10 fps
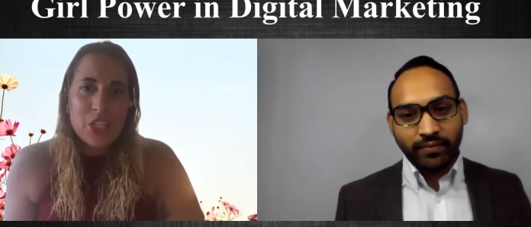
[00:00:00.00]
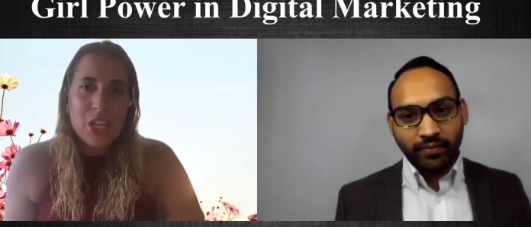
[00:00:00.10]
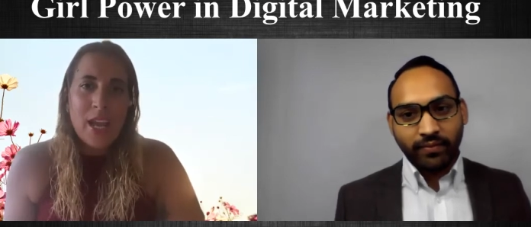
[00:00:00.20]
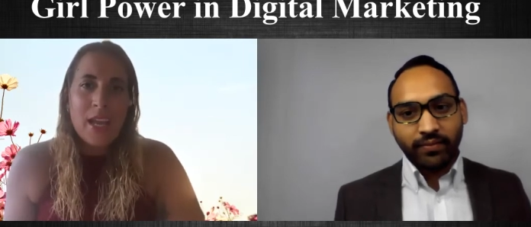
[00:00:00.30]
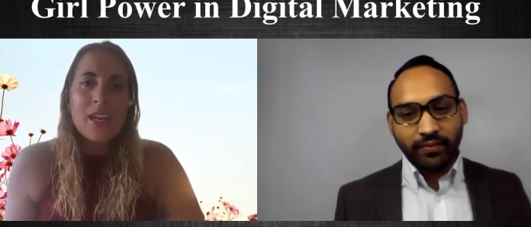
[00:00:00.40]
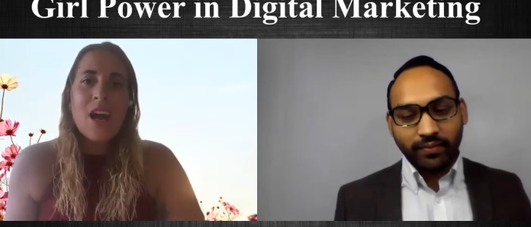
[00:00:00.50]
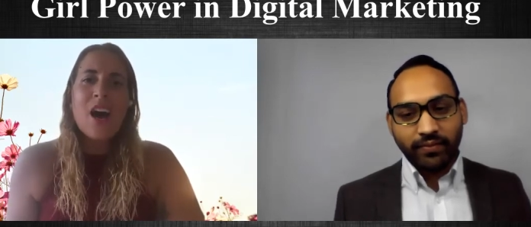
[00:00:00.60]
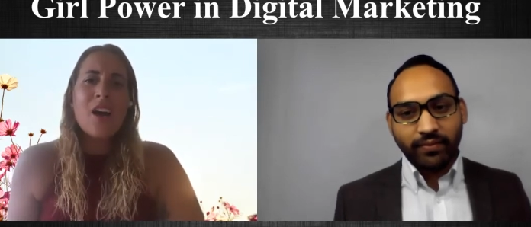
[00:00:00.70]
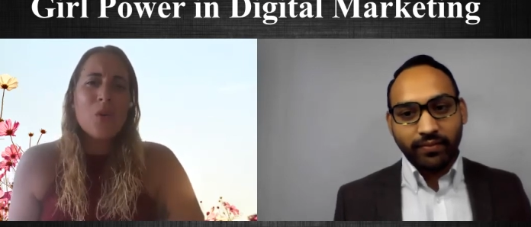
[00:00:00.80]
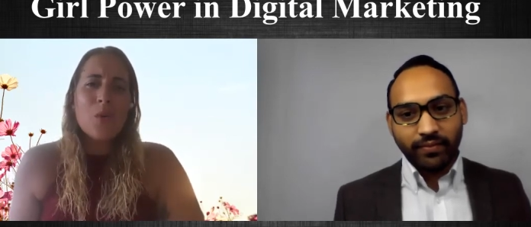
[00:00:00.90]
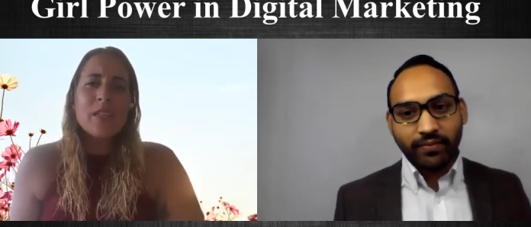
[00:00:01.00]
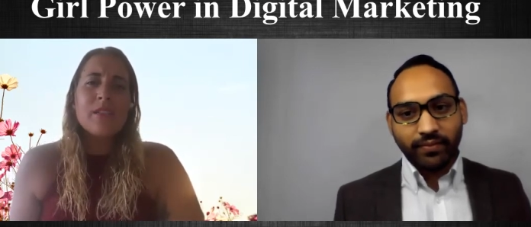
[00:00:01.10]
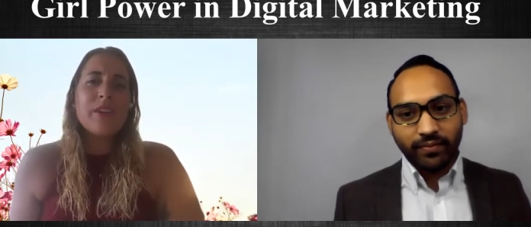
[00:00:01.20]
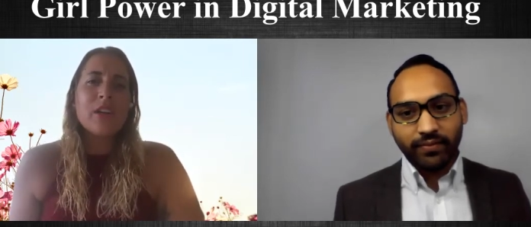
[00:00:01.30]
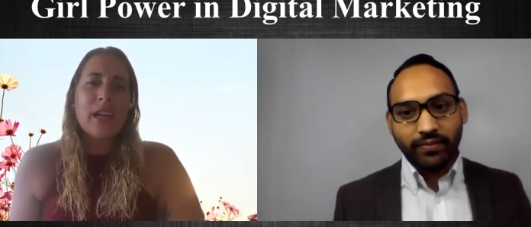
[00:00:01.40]
Speaker 1: gen, I always
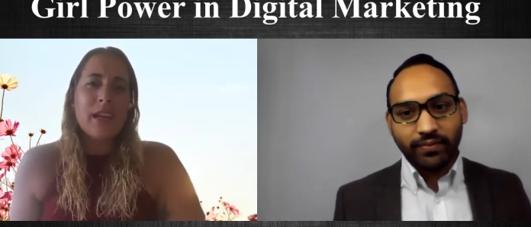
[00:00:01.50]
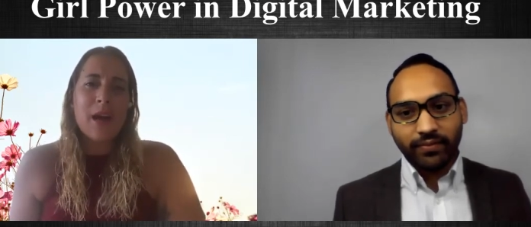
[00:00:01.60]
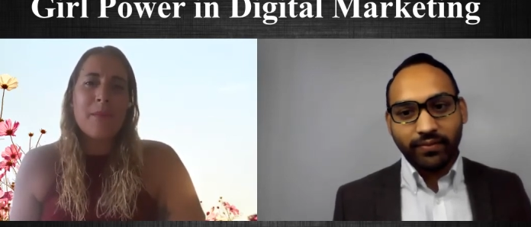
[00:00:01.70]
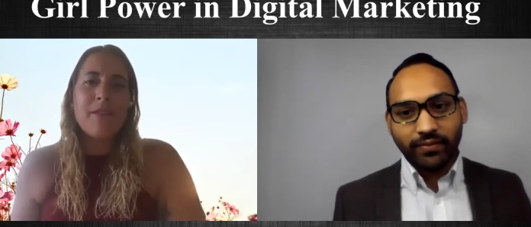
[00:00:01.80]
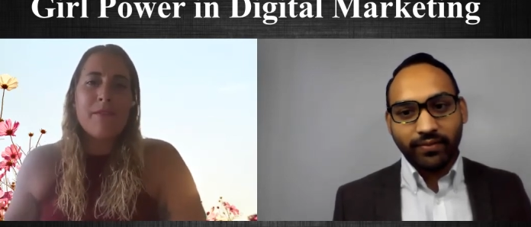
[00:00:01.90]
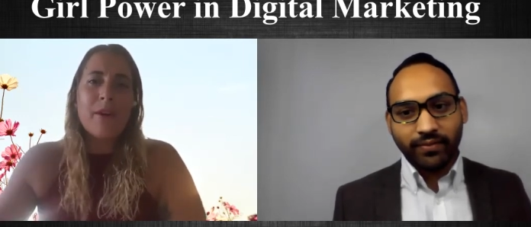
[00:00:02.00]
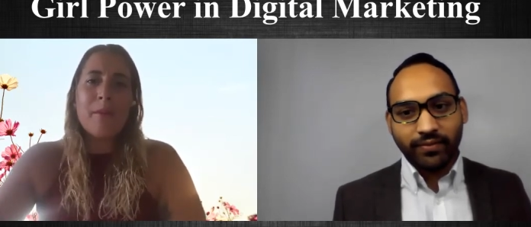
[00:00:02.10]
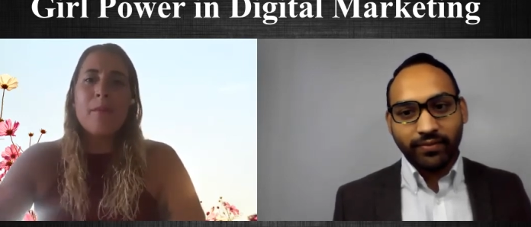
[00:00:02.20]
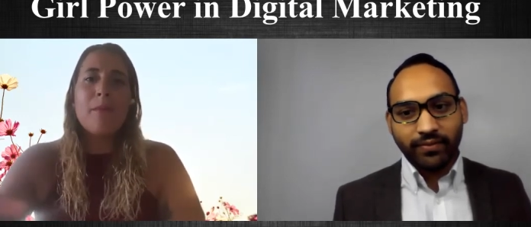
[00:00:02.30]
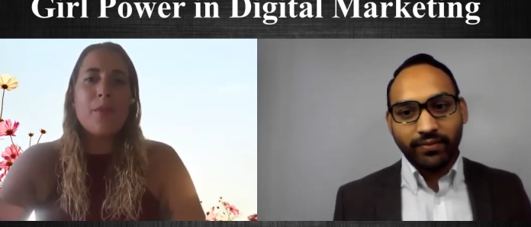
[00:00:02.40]
feel like coming from,